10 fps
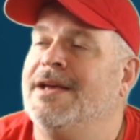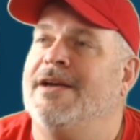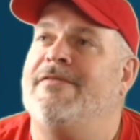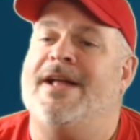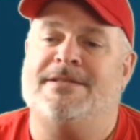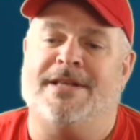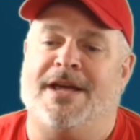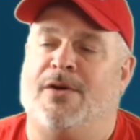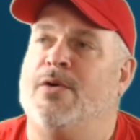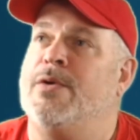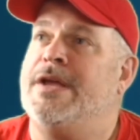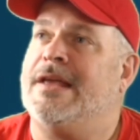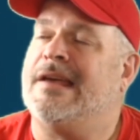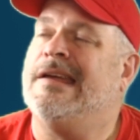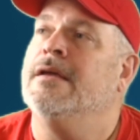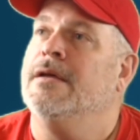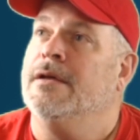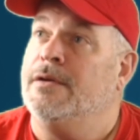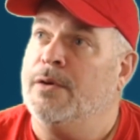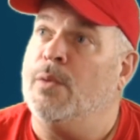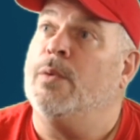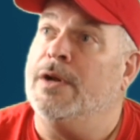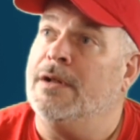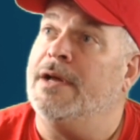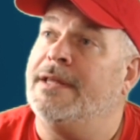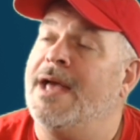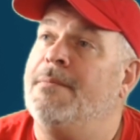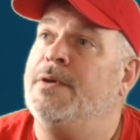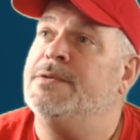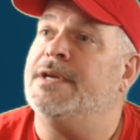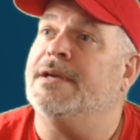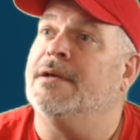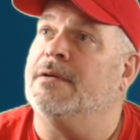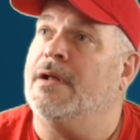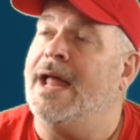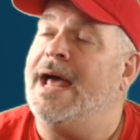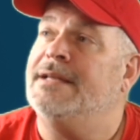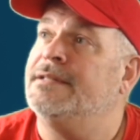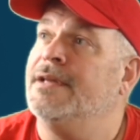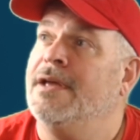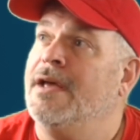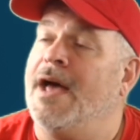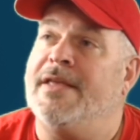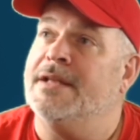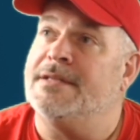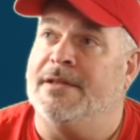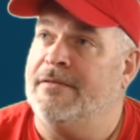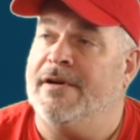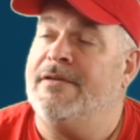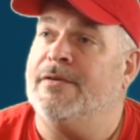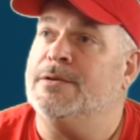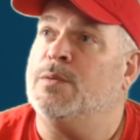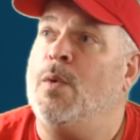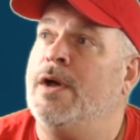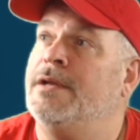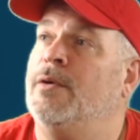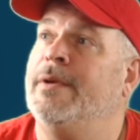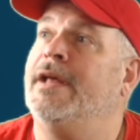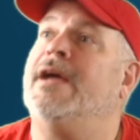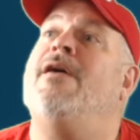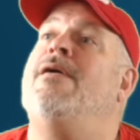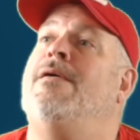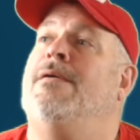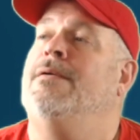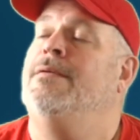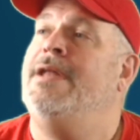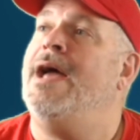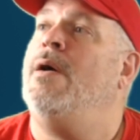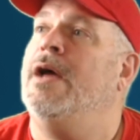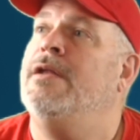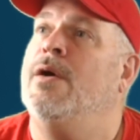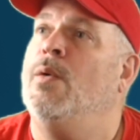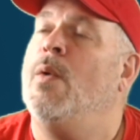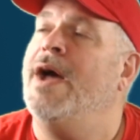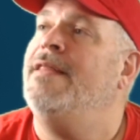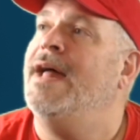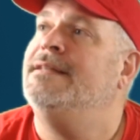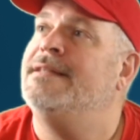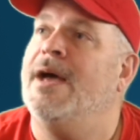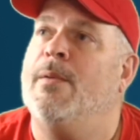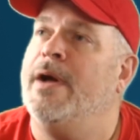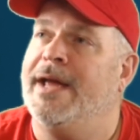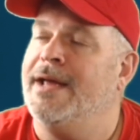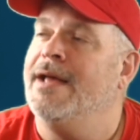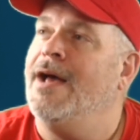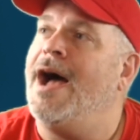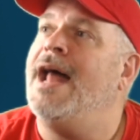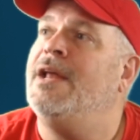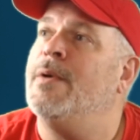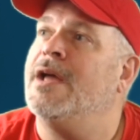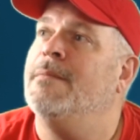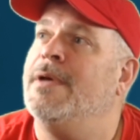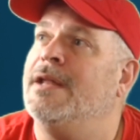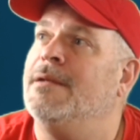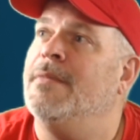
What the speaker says: If that's like Greek, you'll want to look at that music class. I think it's the very first one. You'll be like, oh, now I know why that's that way. Highly recommend it.